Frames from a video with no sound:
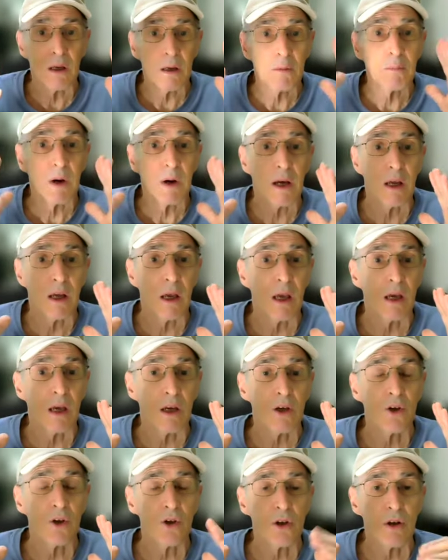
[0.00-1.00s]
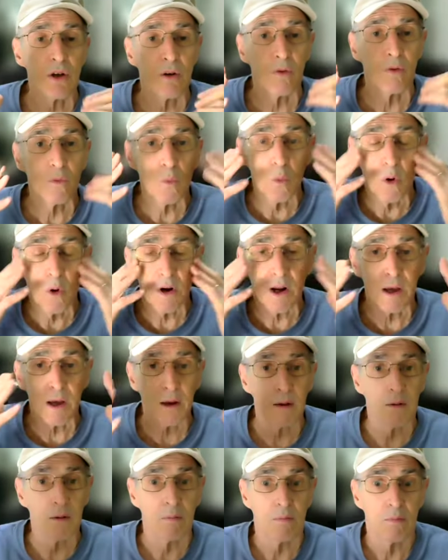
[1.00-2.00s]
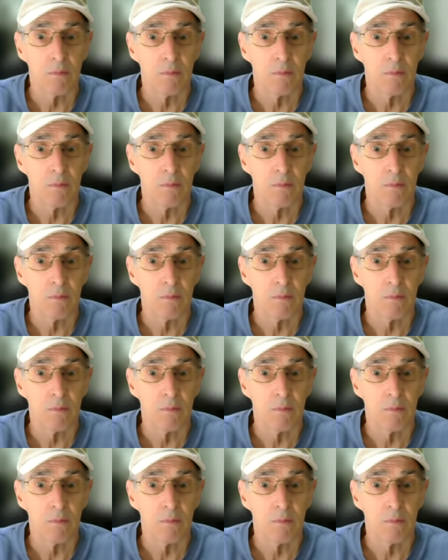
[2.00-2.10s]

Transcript: at my age and what I,